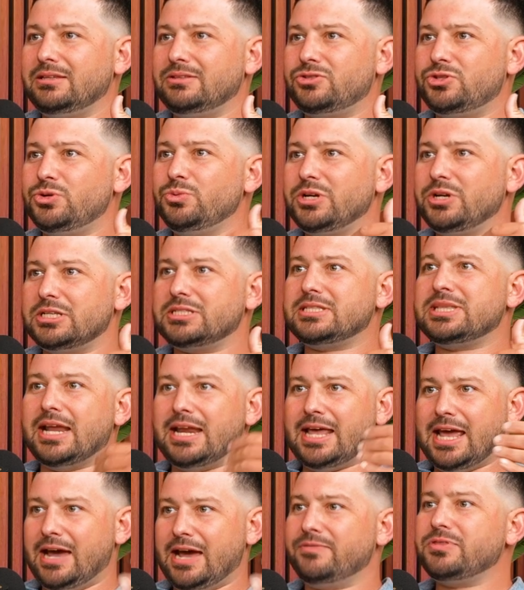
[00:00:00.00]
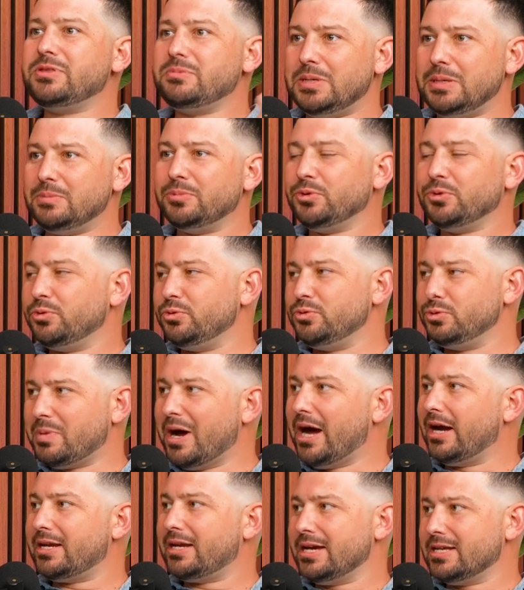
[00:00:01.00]
to an extent, half the people whose
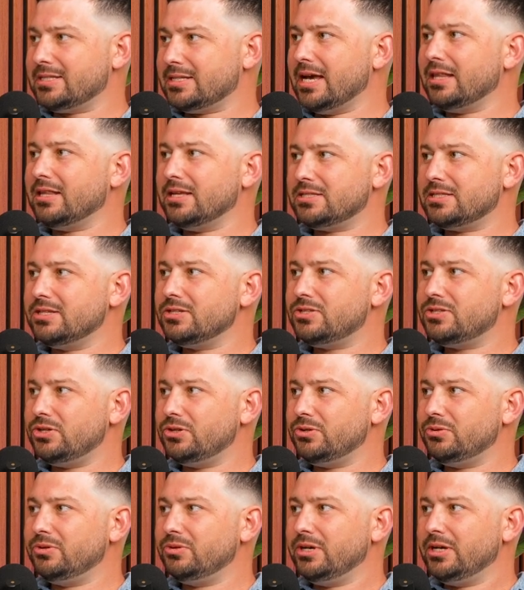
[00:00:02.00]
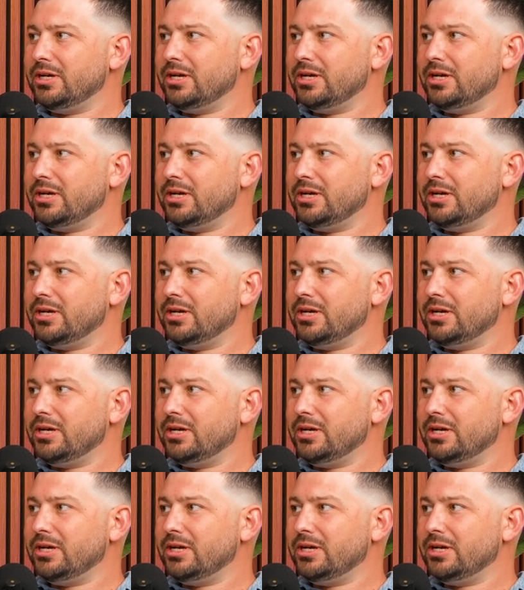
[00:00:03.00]
podcasts I listen to,